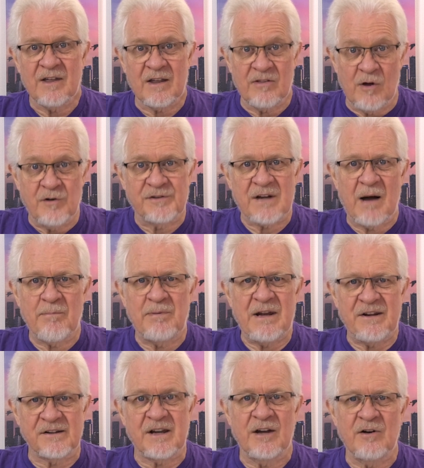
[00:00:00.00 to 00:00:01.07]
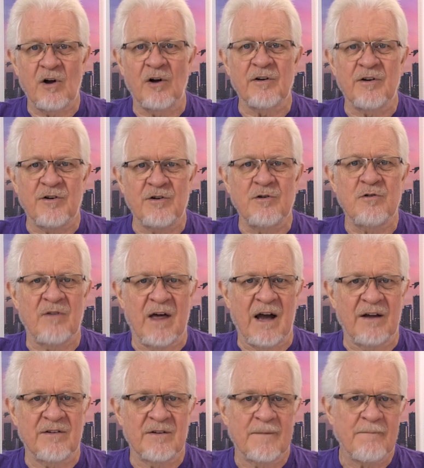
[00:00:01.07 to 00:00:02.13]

Those companies cannot do that.